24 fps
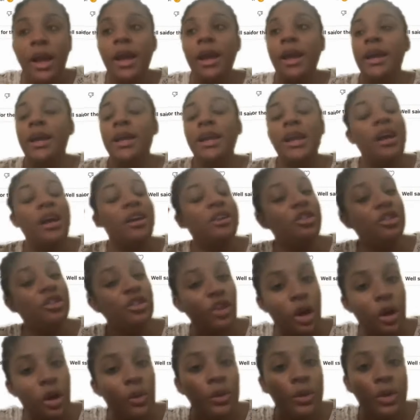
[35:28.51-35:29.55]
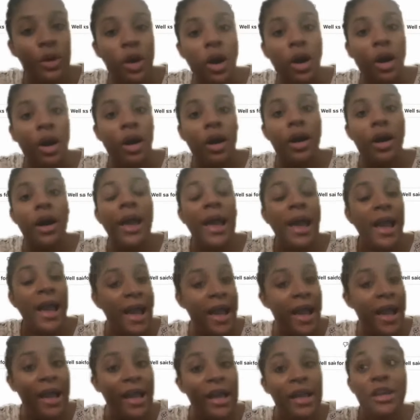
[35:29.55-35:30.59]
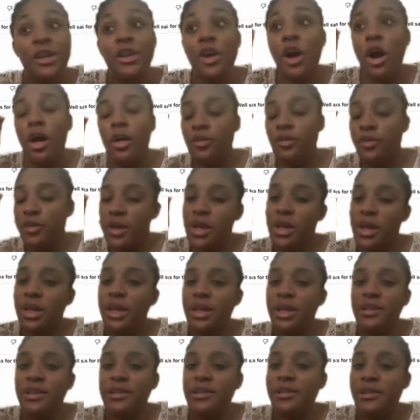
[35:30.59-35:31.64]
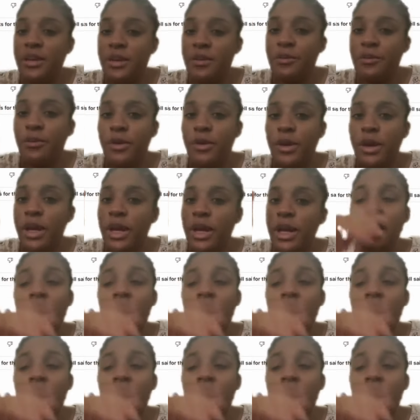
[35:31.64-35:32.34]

and I show y'all, hey, y'all think is different.